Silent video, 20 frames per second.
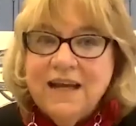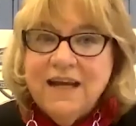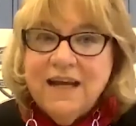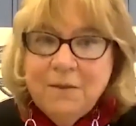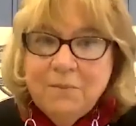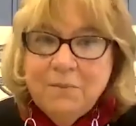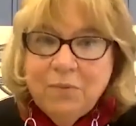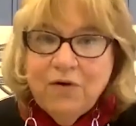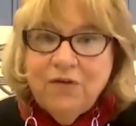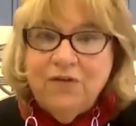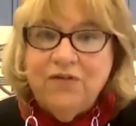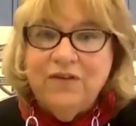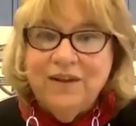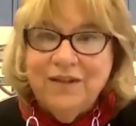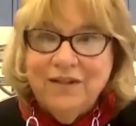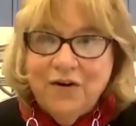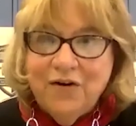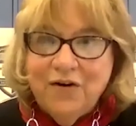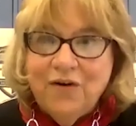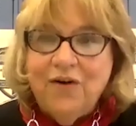
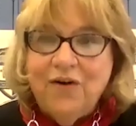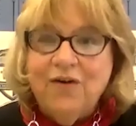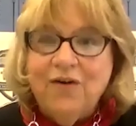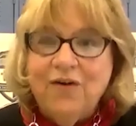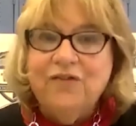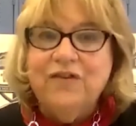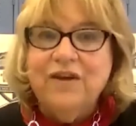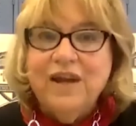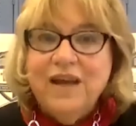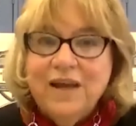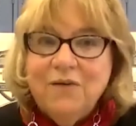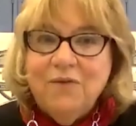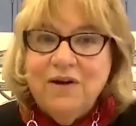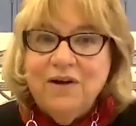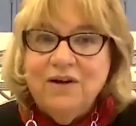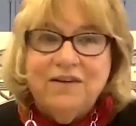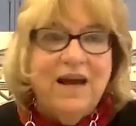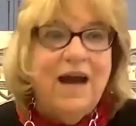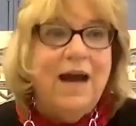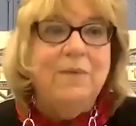in-person learners in real
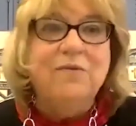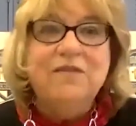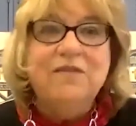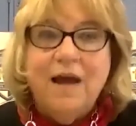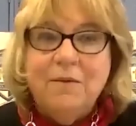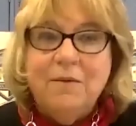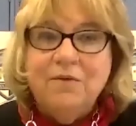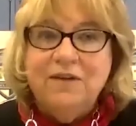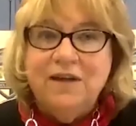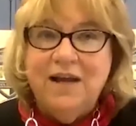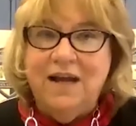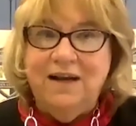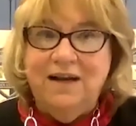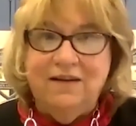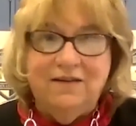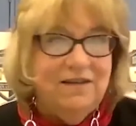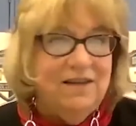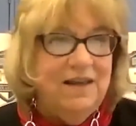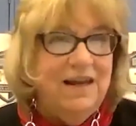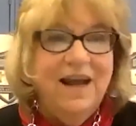time,
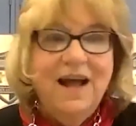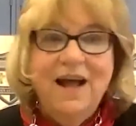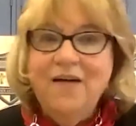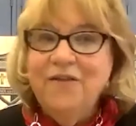simultaneously.